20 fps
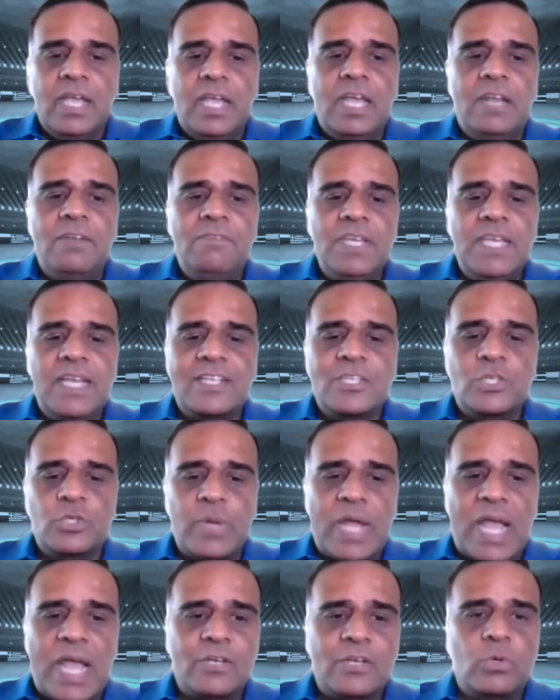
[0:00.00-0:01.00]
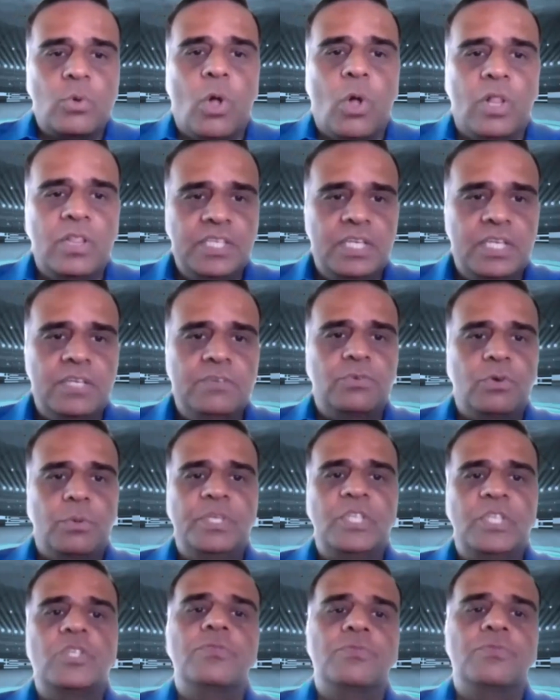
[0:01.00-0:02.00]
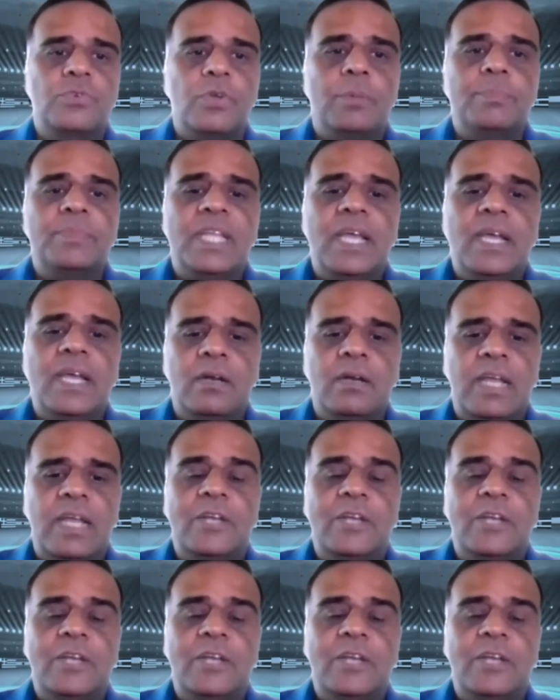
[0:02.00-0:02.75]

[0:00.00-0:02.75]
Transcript: And we extract all the information from there